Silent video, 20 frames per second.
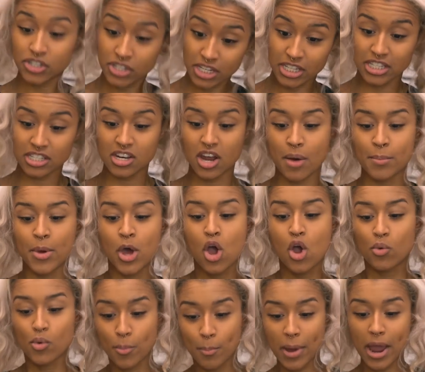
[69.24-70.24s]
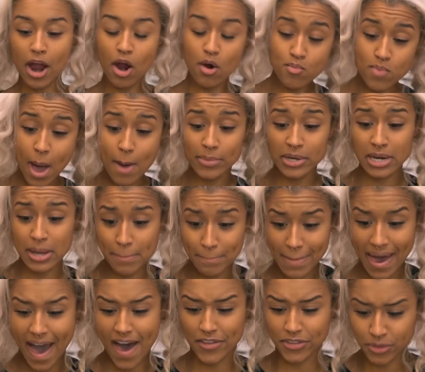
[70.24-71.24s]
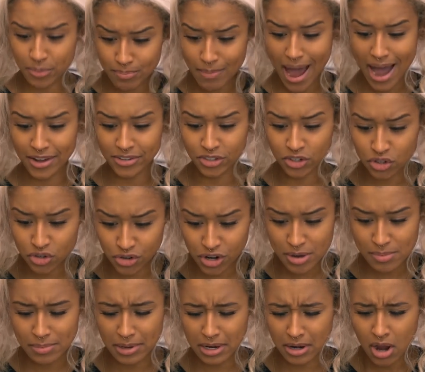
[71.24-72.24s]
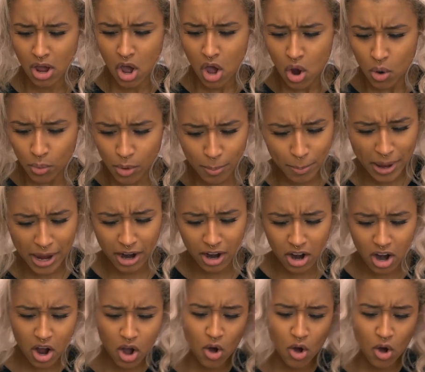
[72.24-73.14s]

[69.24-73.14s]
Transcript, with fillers: System Repair Remedy Mask Mask Treatment Repair.